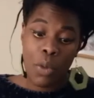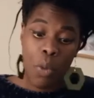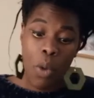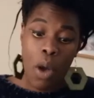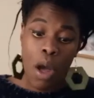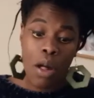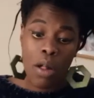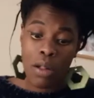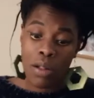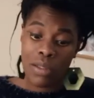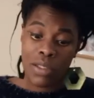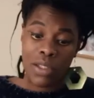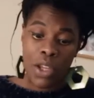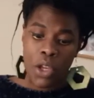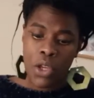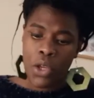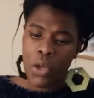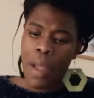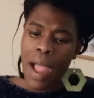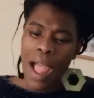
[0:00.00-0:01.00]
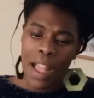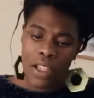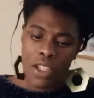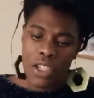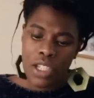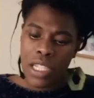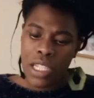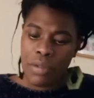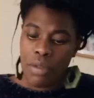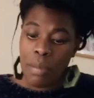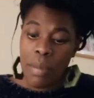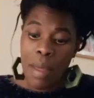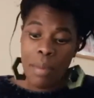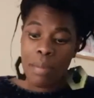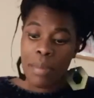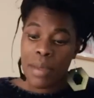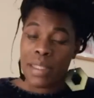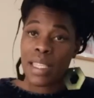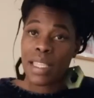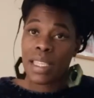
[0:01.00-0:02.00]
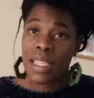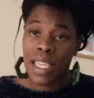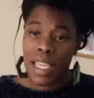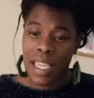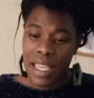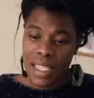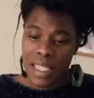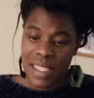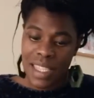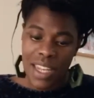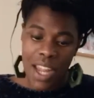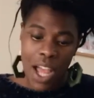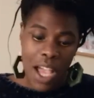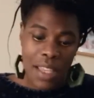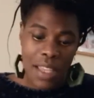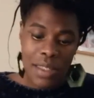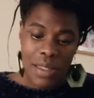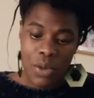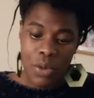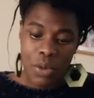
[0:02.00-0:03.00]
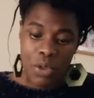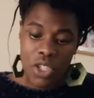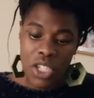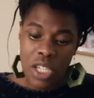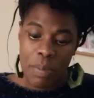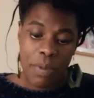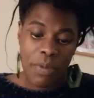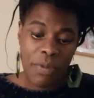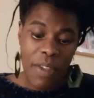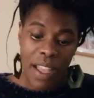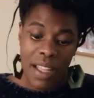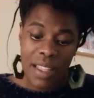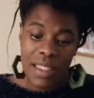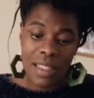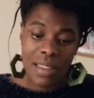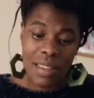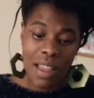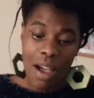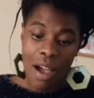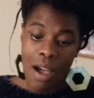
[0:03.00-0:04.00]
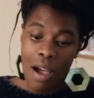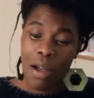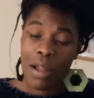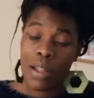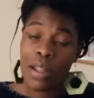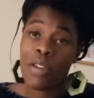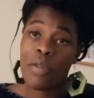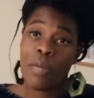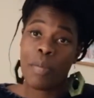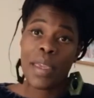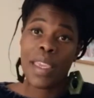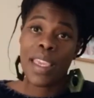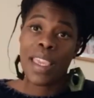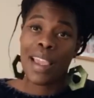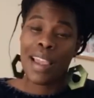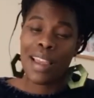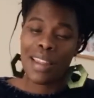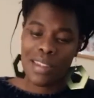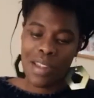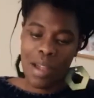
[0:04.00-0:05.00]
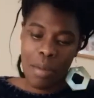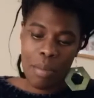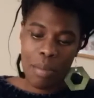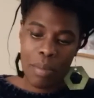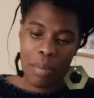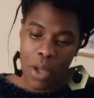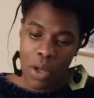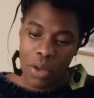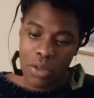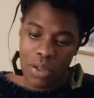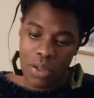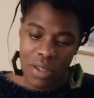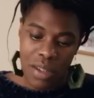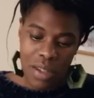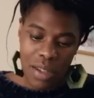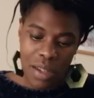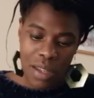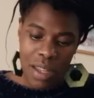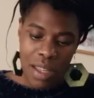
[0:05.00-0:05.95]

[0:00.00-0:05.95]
in the world who actually remembers the years in high school she perfected the art of being a dumb blonde,